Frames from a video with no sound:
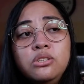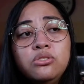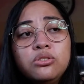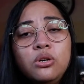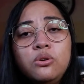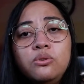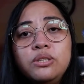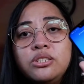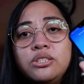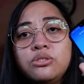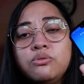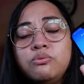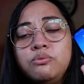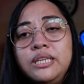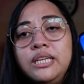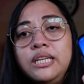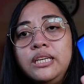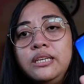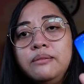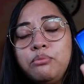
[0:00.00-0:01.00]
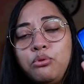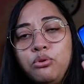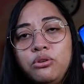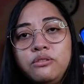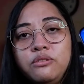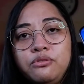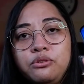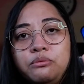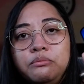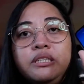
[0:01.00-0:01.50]
So it's really
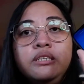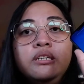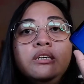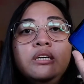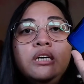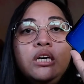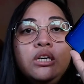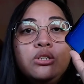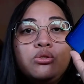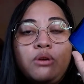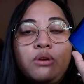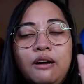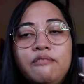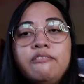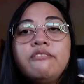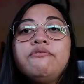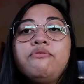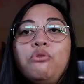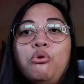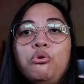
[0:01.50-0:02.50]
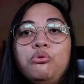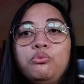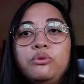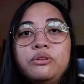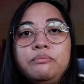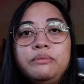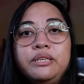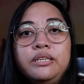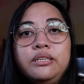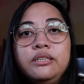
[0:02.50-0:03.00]
important for me to have a phone
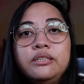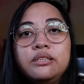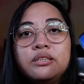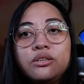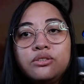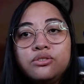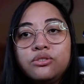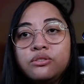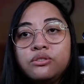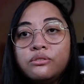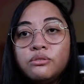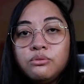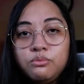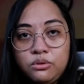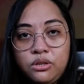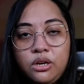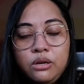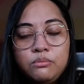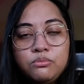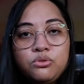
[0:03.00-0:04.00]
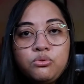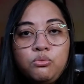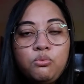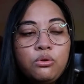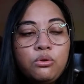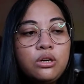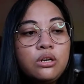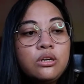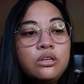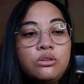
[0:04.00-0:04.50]
with me because when it comes to
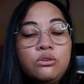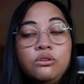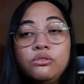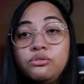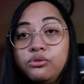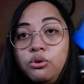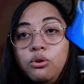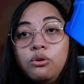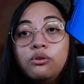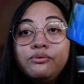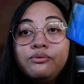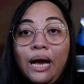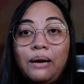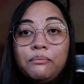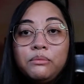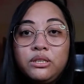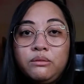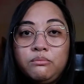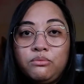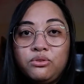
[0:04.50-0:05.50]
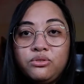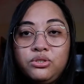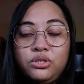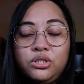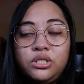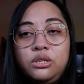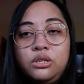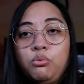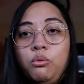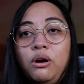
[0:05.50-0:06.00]
work and also family
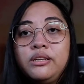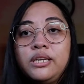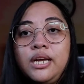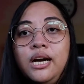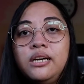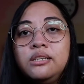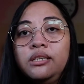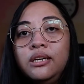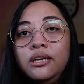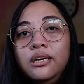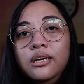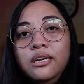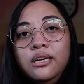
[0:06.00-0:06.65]
emergency and whatnot.